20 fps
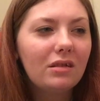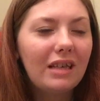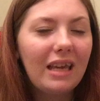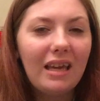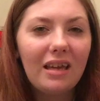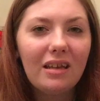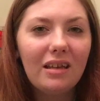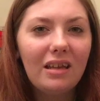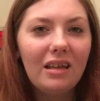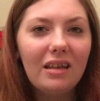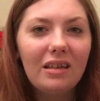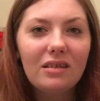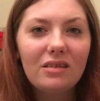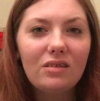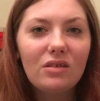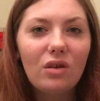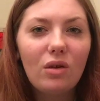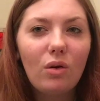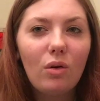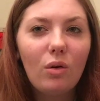candy.
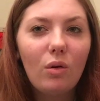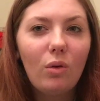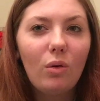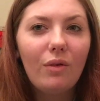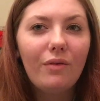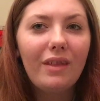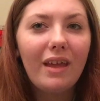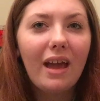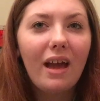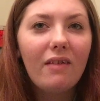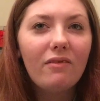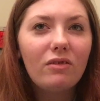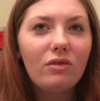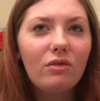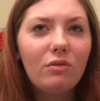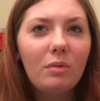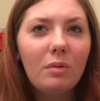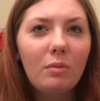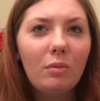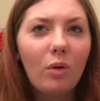So they have a
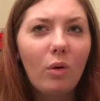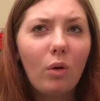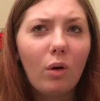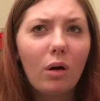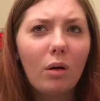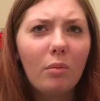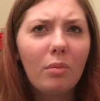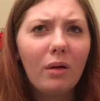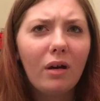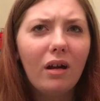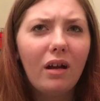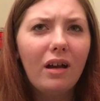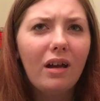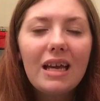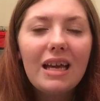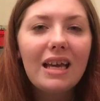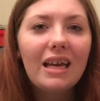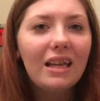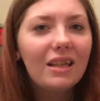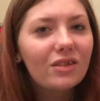little bit more, but
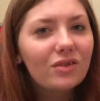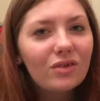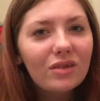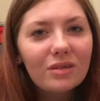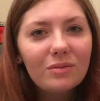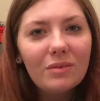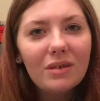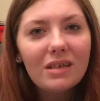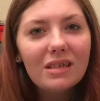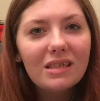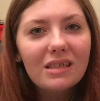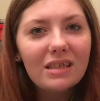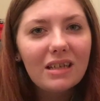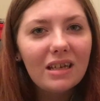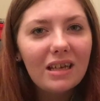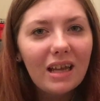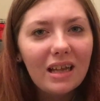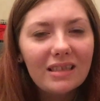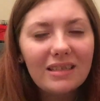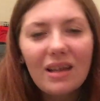it's Christmas.
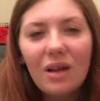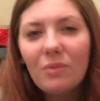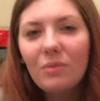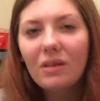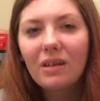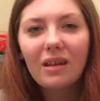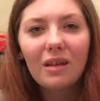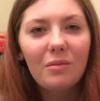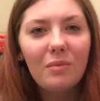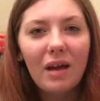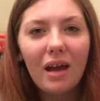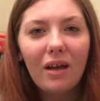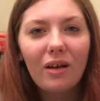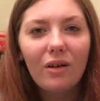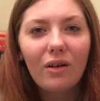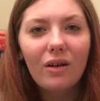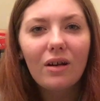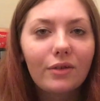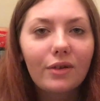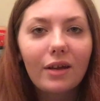It's not really gonna
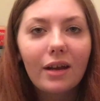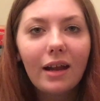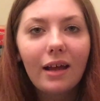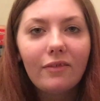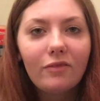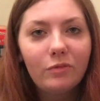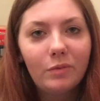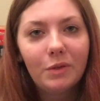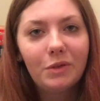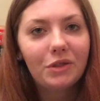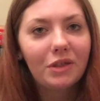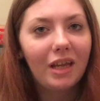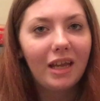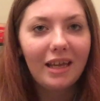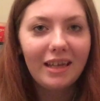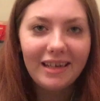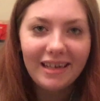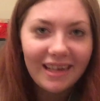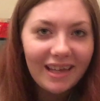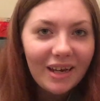matter. They're gonna have a bunch of
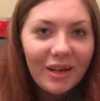candy